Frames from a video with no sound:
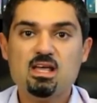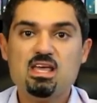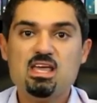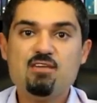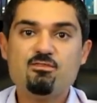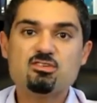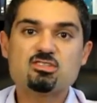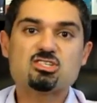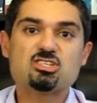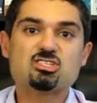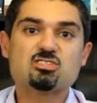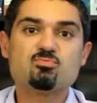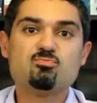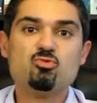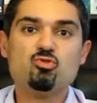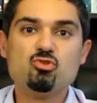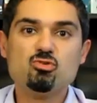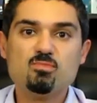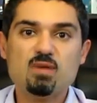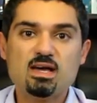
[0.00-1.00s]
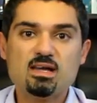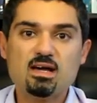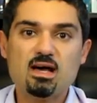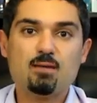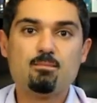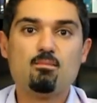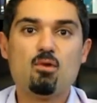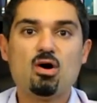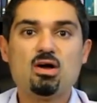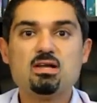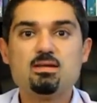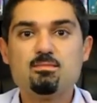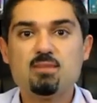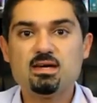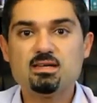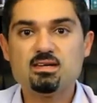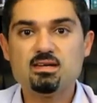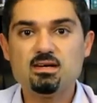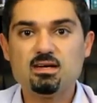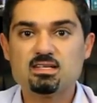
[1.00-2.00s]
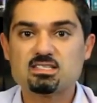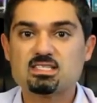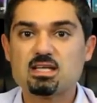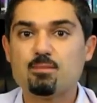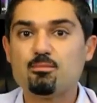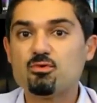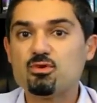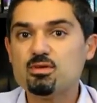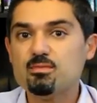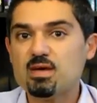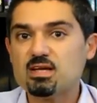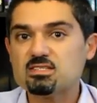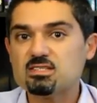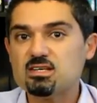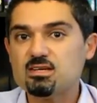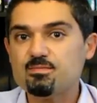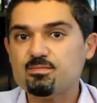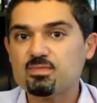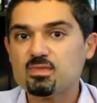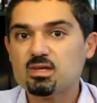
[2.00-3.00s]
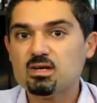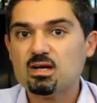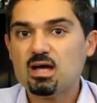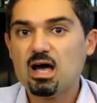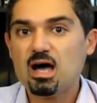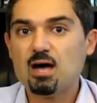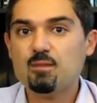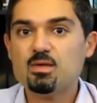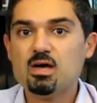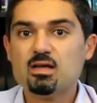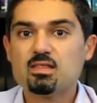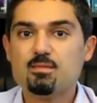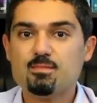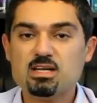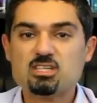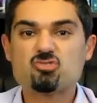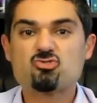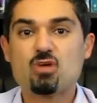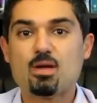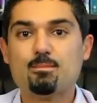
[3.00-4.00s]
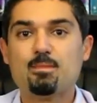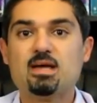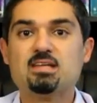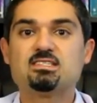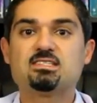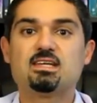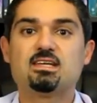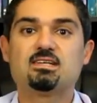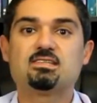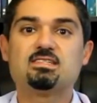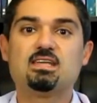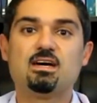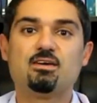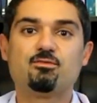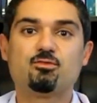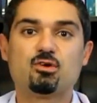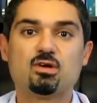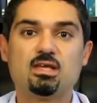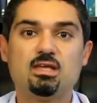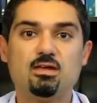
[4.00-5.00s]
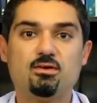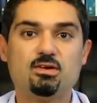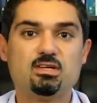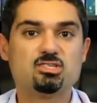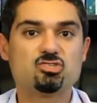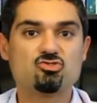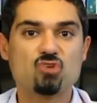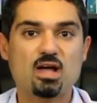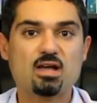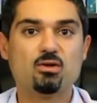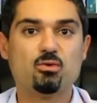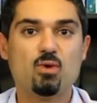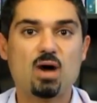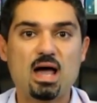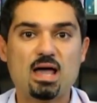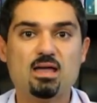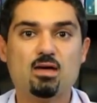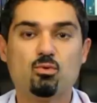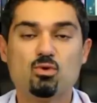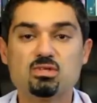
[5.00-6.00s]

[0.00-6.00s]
If it's a small matter, a minor matter, a summary matter, um, the magistrate may set it down for a hearing straight away.